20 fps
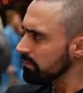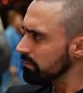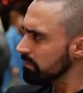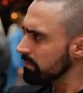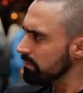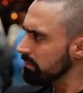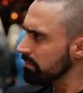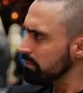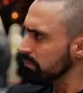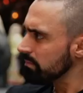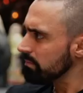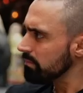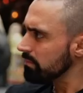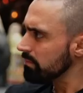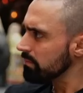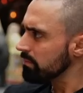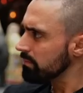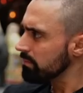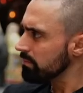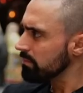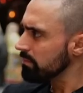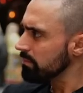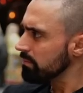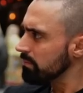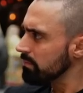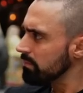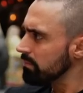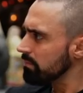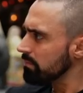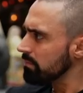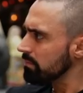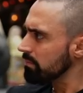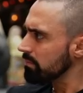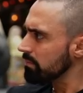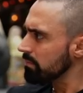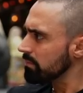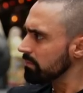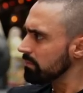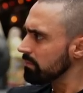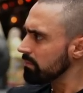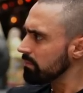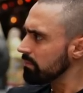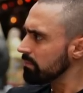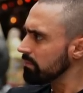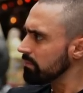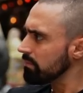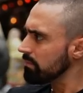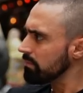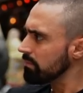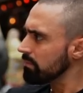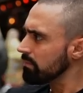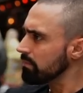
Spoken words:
The person shown says nothing.